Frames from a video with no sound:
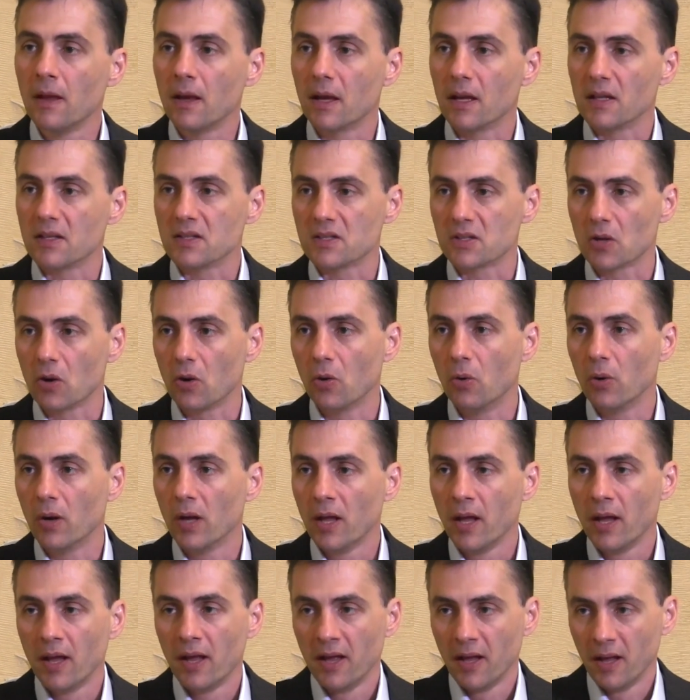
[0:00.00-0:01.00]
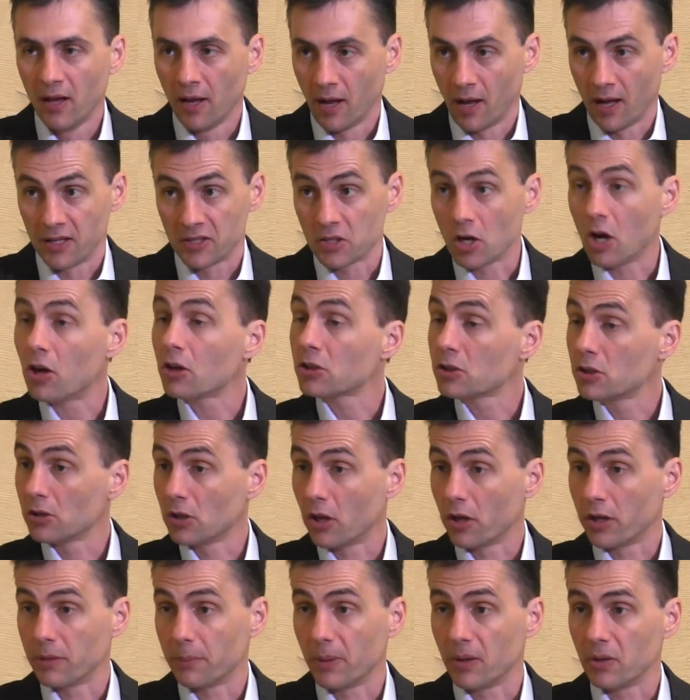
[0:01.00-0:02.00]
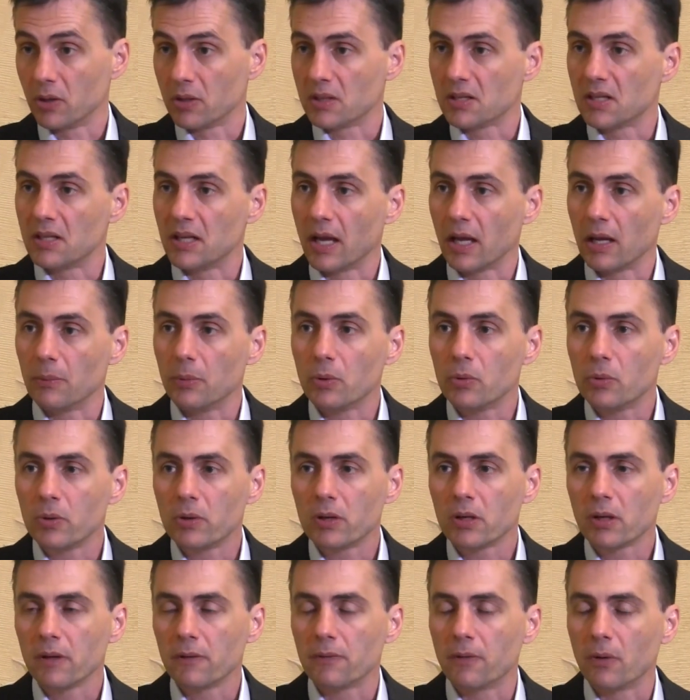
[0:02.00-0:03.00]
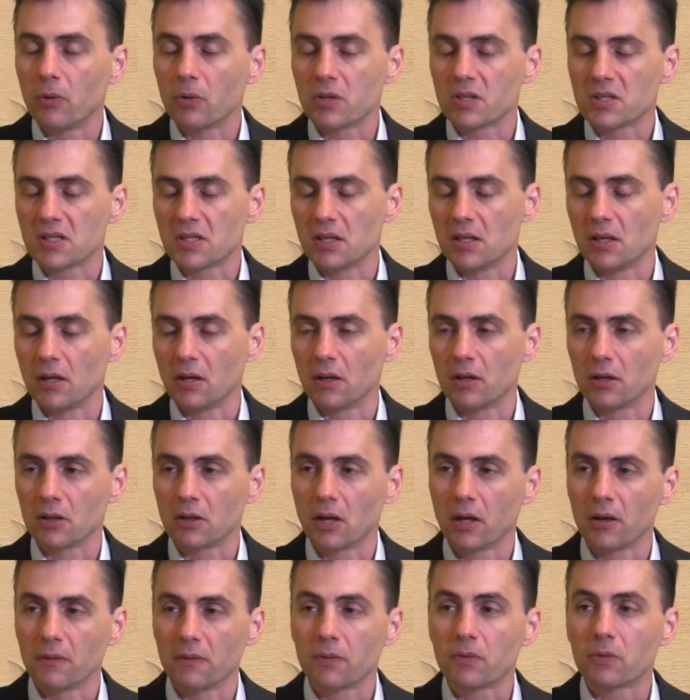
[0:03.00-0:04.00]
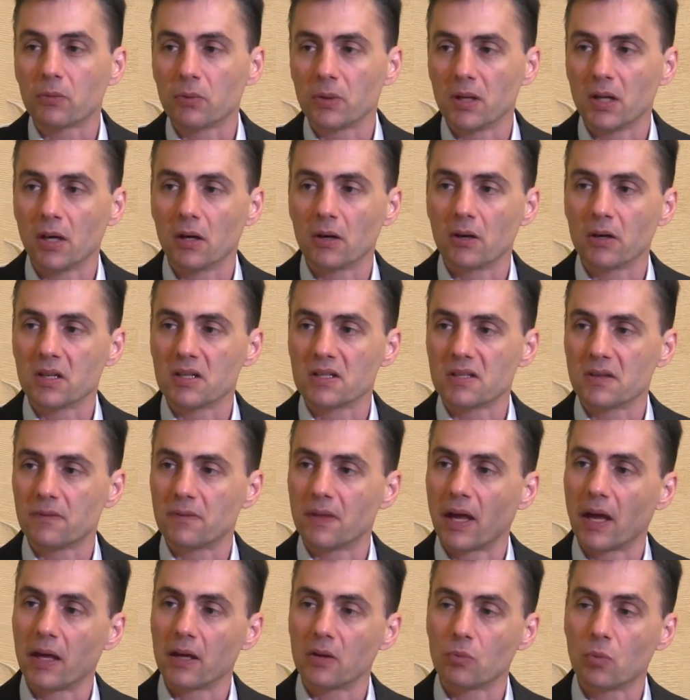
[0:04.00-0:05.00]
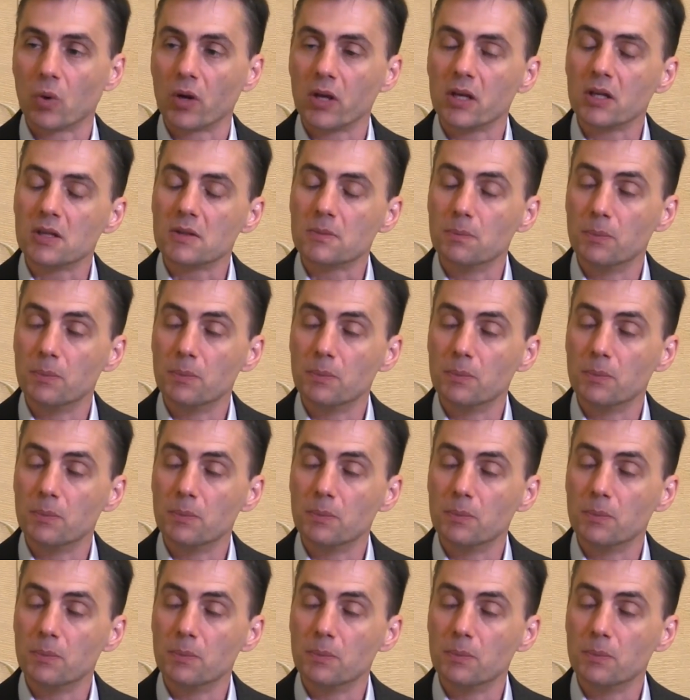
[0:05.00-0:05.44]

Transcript: And so talked a lot about it today, but we really focused in on kind of three areas of that. One is